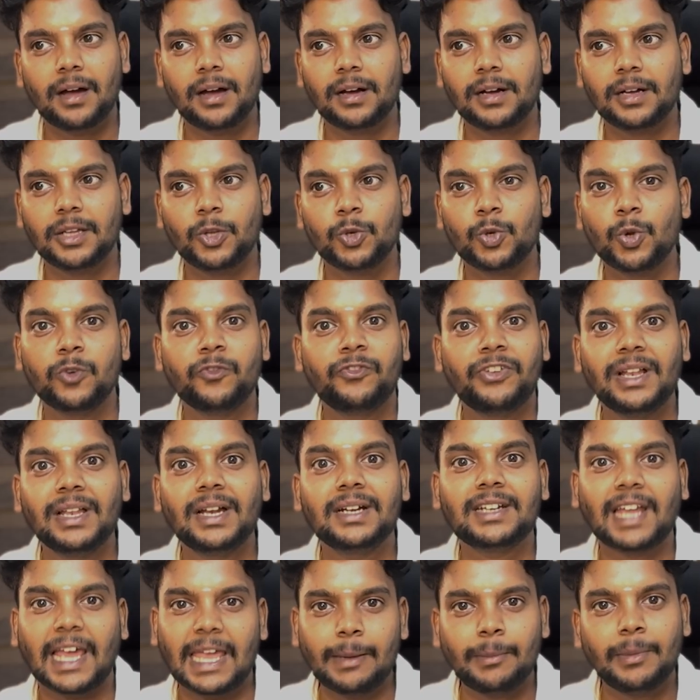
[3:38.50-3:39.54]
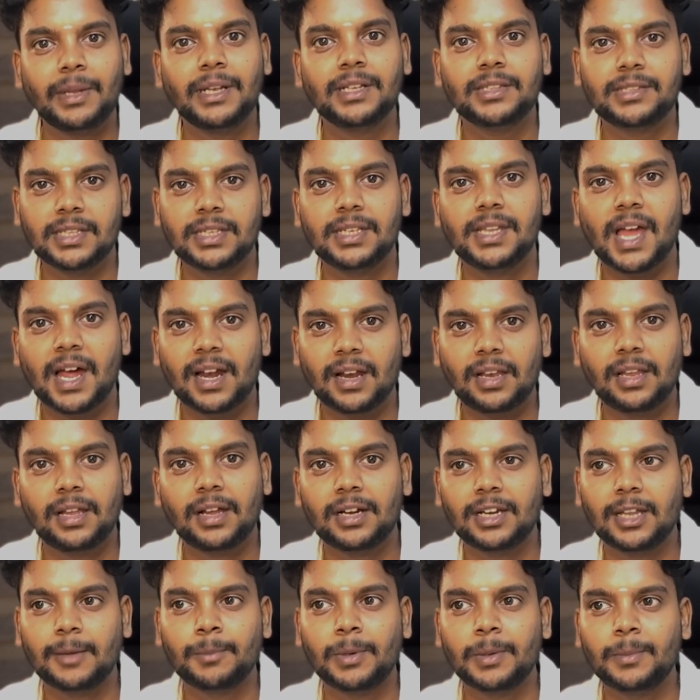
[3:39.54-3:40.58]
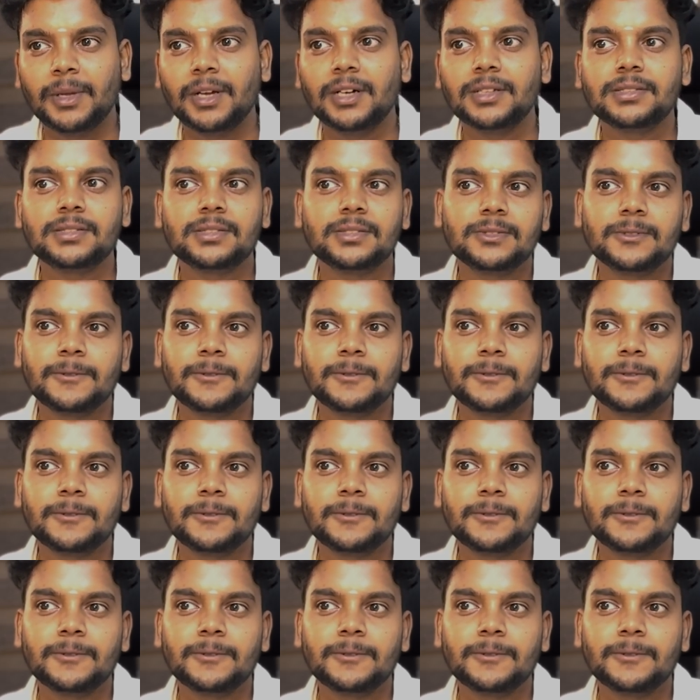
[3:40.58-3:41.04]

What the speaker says: you don't feel the time inside Dhyanalinga temple because